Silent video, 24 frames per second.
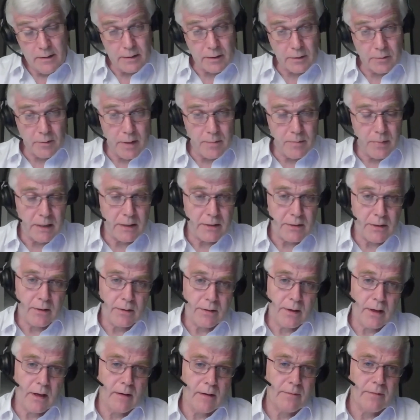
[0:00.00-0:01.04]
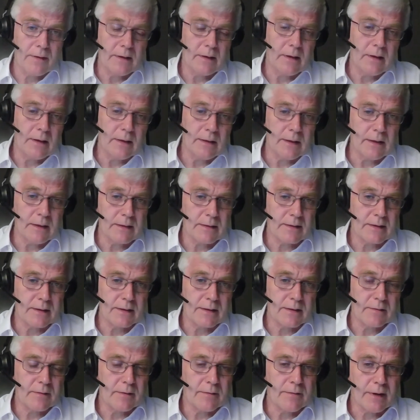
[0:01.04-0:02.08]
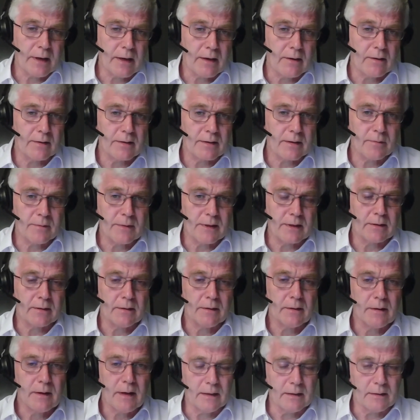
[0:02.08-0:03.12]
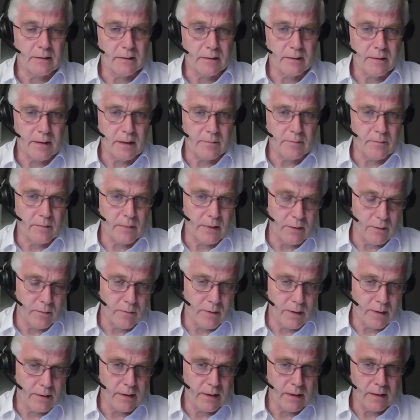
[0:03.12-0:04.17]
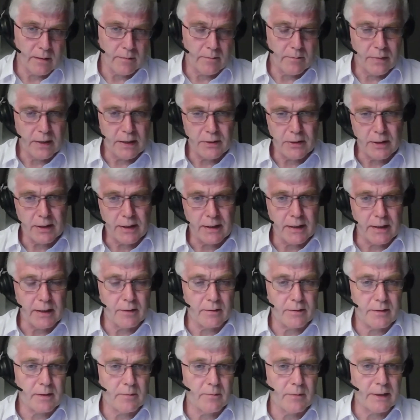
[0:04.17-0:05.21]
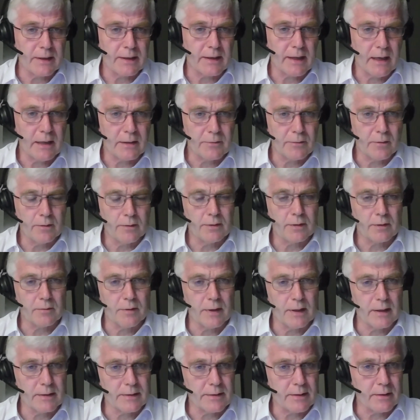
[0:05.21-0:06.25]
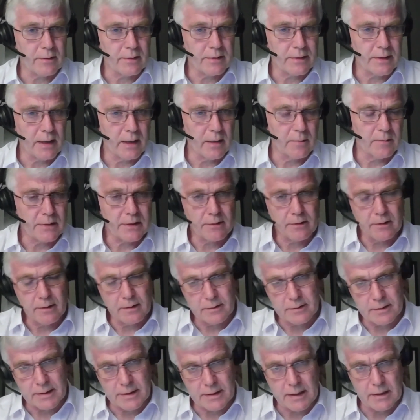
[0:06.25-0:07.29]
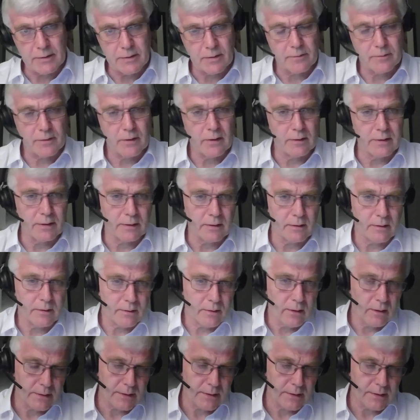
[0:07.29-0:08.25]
the grid being turned off in an instance of a fire or something, where the PG&E or somebody can't run the grid at certain times, or there's a danger of causing